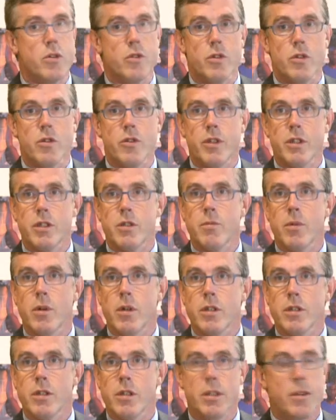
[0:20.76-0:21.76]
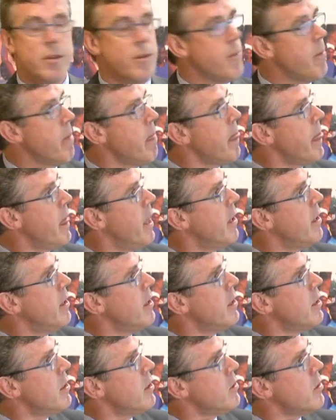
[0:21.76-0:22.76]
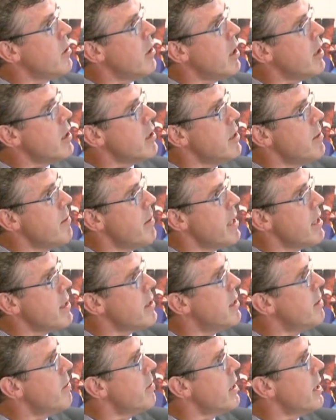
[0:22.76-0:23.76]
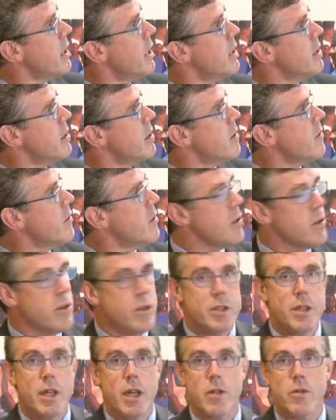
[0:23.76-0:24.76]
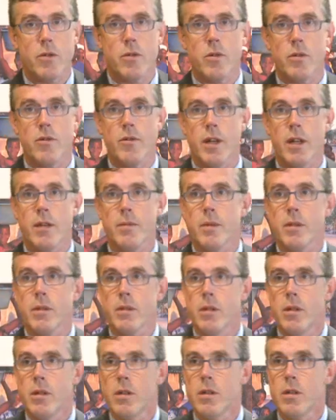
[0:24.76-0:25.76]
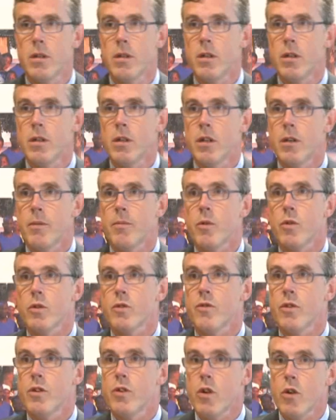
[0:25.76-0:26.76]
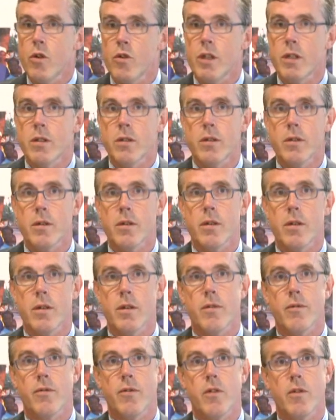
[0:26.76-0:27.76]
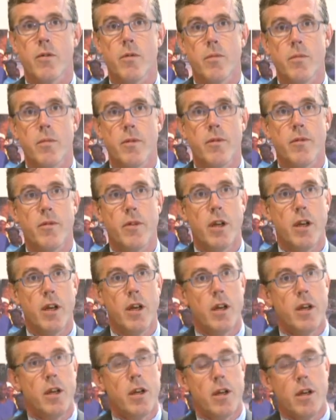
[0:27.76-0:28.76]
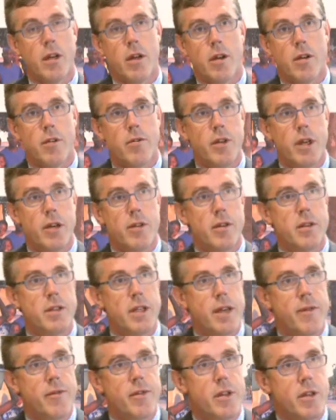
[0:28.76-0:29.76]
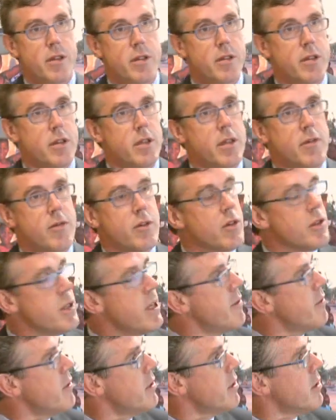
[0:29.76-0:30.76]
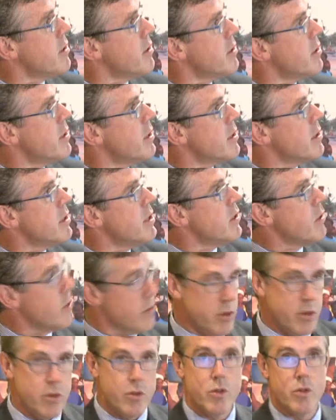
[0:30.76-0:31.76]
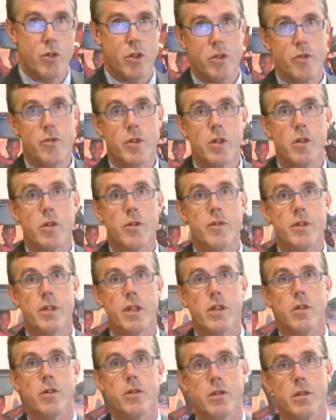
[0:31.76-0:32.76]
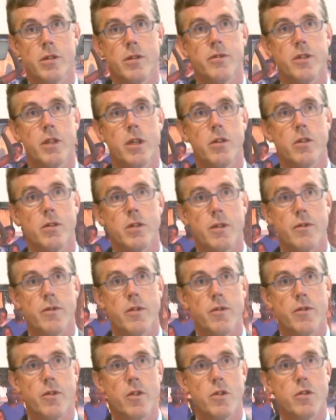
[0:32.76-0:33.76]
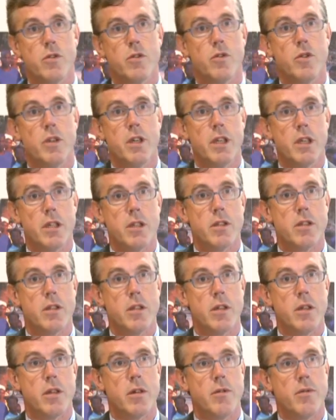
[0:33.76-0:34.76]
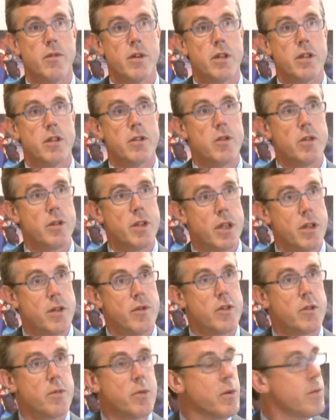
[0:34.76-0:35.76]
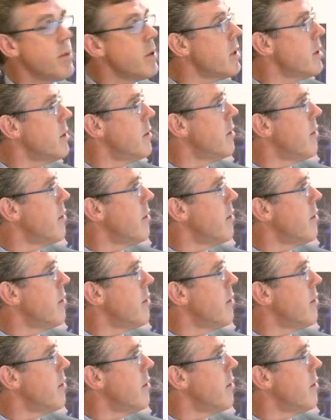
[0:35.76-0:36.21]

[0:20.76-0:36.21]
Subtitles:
on nutrition policy to largely manage the implication of early childhood development. Because we know that from various evidence and diverse evidence that children do not recover their cognitive skills if the first 2 years one is not dealt with properly.